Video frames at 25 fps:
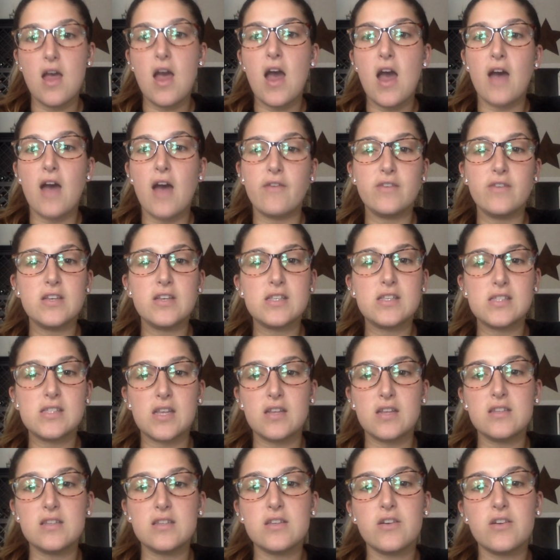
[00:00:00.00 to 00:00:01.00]
Having a
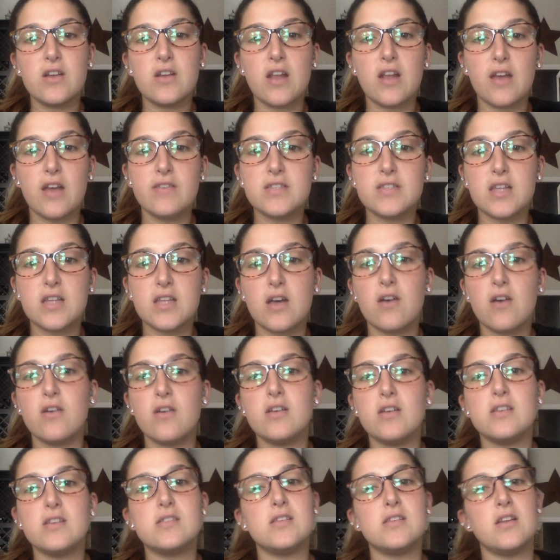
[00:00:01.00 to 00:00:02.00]
sedentary lifestyle
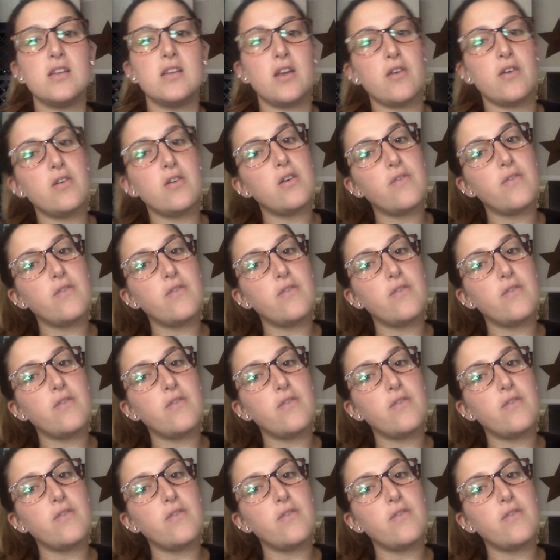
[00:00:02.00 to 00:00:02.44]
is an area